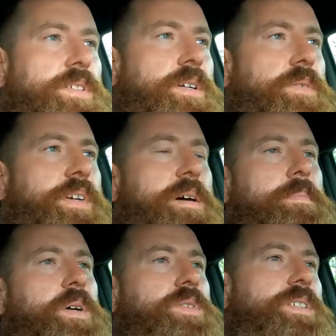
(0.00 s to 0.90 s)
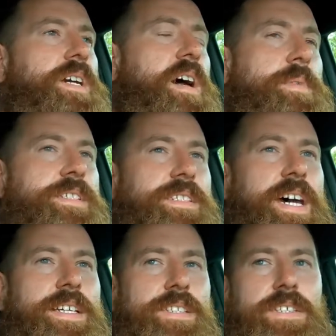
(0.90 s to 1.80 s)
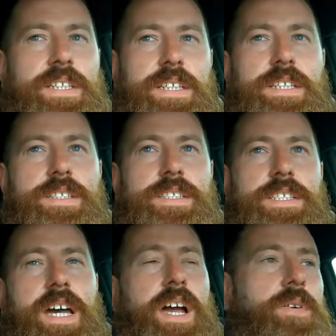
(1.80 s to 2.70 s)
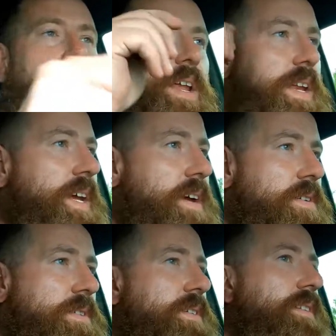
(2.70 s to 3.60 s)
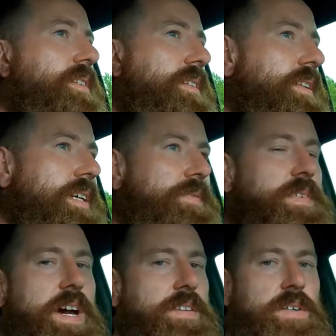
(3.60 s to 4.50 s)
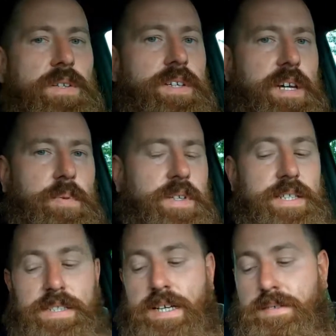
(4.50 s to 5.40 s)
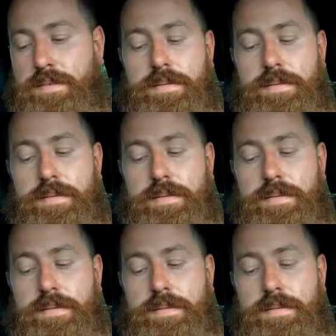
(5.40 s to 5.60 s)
You know, we've got most common sizes in stock right now. If not, they're only a couple days out.